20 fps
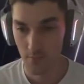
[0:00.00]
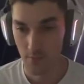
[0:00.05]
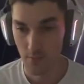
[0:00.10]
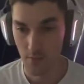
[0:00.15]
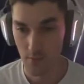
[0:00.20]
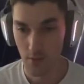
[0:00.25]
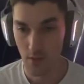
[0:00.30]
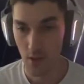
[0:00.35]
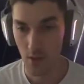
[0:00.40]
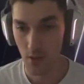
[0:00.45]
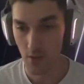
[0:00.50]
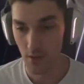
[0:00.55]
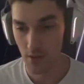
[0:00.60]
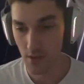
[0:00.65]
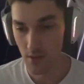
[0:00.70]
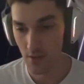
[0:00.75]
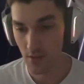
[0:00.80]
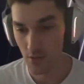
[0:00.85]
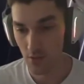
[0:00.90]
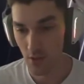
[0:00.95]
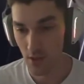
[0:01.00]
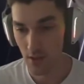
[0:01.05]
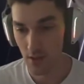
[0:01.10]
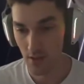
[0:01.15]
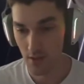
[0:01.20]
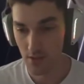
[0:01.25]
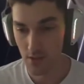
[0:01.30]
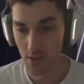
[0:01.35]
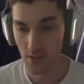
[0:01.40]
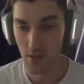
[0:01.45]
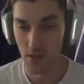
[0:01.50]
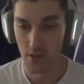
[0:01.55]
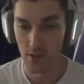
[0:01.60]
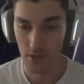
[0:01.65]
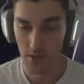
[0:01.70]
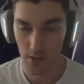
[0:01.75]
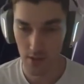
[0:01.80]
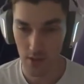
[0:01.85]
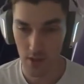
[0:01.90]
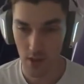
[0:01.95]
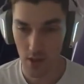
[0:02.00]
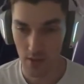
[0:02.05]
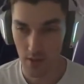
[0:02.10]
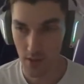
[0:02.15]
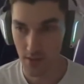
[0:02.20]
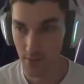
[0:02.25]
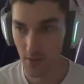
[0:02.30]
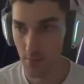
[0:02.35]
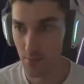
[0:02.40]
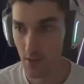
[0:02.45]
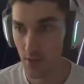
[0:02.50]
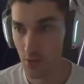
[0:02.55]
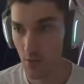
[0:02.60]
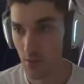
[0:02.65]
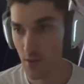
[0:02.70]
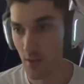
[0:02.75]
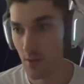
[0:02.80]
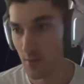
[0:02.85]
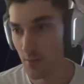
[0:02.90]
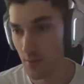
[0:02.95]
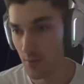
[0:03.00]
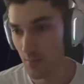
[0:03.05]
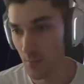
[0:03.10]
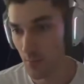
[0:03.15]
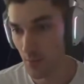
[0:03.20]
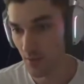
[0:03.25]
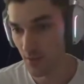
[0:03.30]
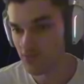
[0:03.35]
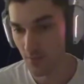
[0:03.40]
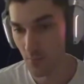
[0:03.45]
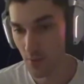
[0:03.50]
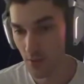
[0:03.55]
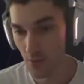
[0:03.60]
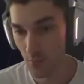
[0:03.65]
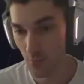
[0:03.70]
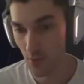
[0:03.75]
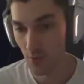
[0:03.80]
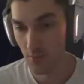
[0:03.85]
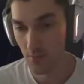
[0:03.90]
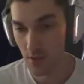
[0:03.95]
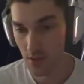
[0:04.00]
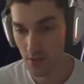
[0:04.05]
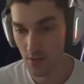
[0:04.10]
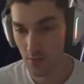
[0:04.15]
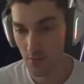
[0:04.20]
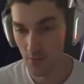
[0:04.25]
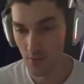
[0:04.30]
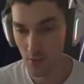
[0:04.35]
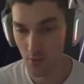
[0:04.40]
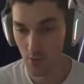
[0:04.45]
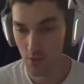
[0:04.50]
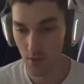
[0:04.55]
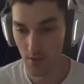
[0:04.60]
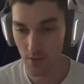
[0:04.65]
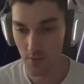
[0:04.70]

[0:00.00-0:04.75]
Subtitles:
Currently, the training is conducted entirely individually, which is much more effective for your learning.